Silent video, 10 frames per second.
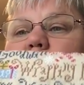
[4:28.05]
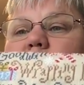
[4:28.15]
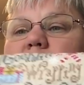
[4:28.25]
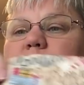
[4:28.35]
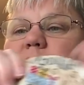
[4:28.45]

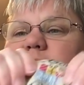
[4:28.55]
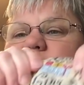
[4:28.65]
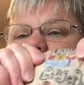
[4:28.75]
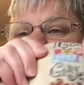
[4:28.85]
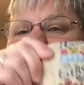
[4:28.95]
But the
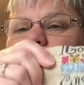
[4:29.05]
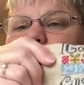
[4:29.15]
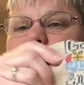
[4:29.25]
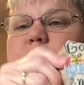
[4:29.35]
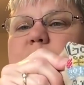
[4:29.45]
present really
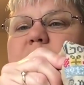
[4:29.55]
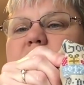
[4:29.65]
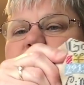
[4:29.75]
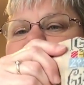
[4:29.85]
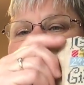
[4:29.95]
tripped me
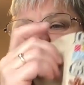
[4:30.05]
up.